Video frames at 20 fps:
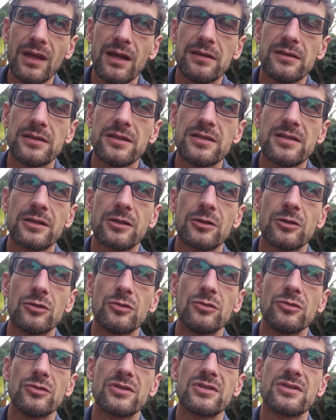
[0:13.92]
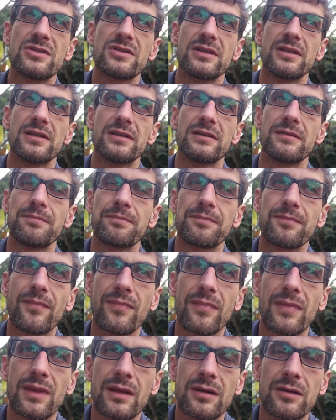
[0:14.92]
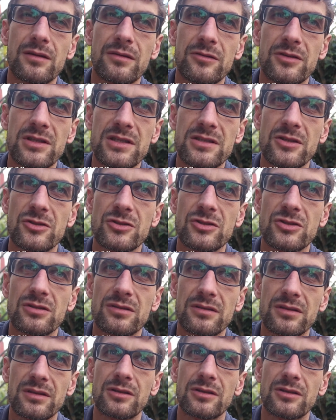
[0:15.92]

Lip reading: This includes research